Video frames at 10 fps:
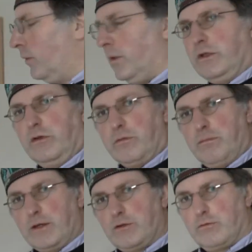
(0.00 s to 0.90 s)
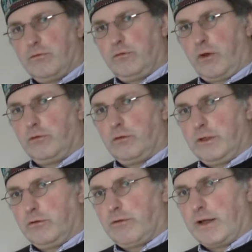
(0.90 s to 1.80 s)
which is a measure of social
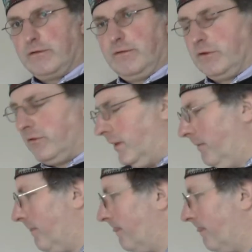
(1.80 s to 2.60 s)
interactivity,